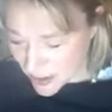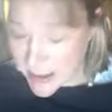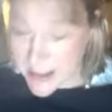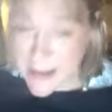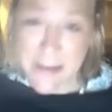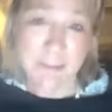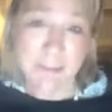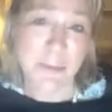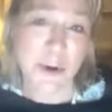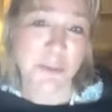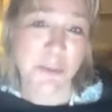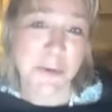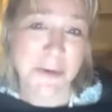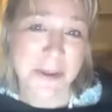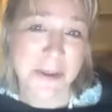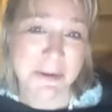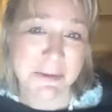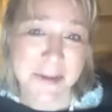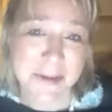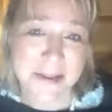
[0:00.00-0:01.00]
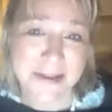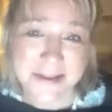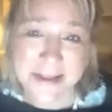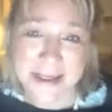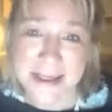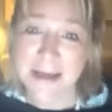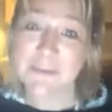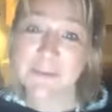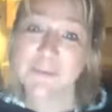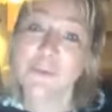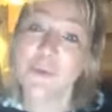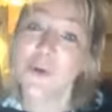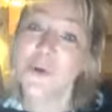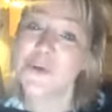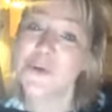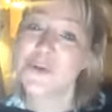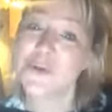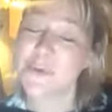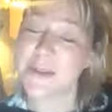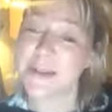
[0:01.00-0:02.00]
At the moment, they're in this King of
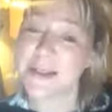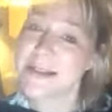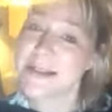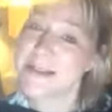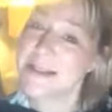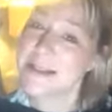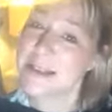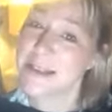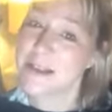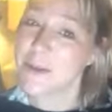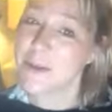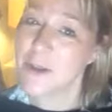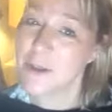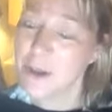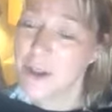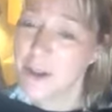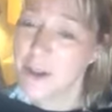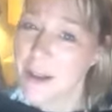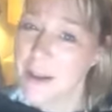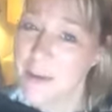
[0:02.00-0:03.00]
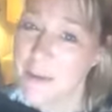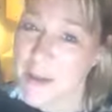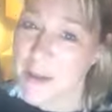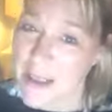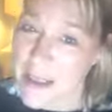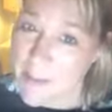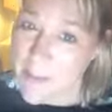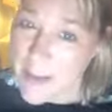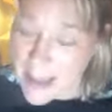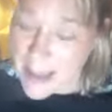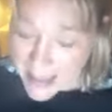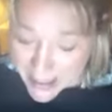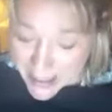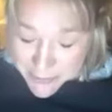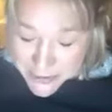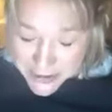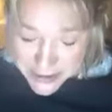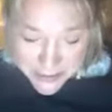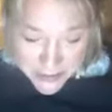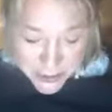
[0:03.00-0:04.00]
Wands where they're sitting and thinking about
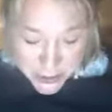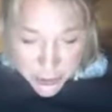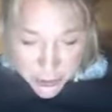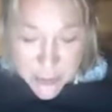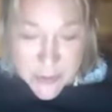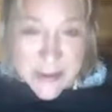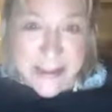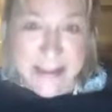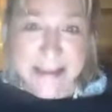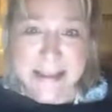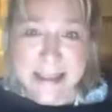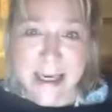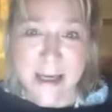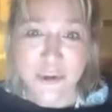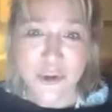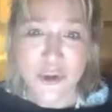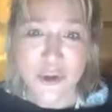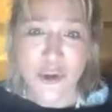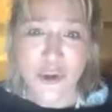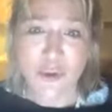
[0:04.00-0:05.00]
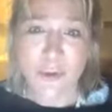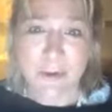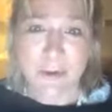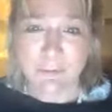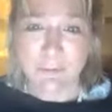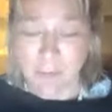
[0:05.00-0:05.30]
how to do this, how to do it